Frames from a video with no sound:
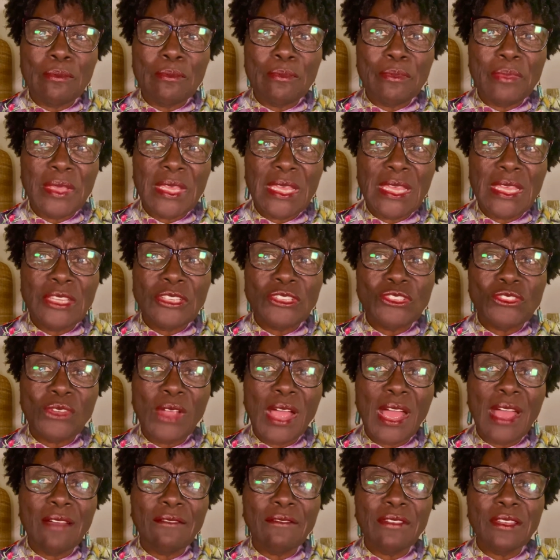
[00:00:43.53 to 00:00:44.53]
big
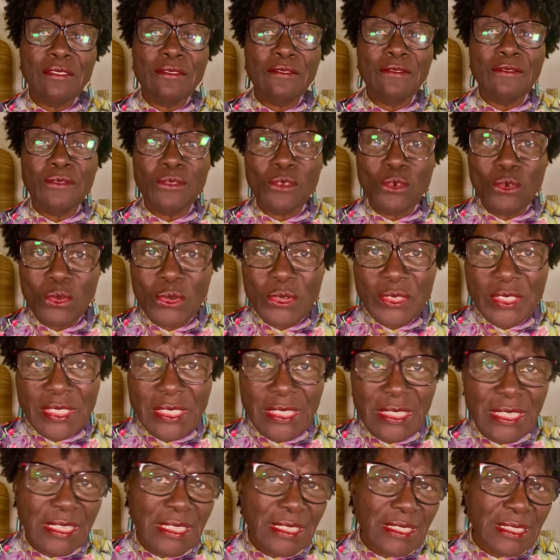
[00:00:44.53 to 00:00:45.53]
driving force
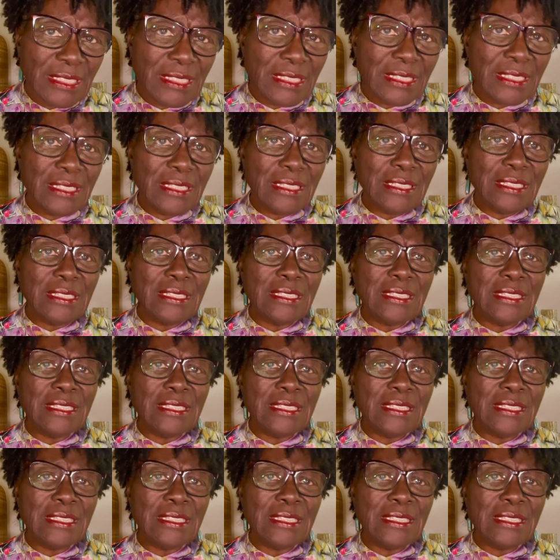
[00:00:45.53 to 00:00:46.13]
is the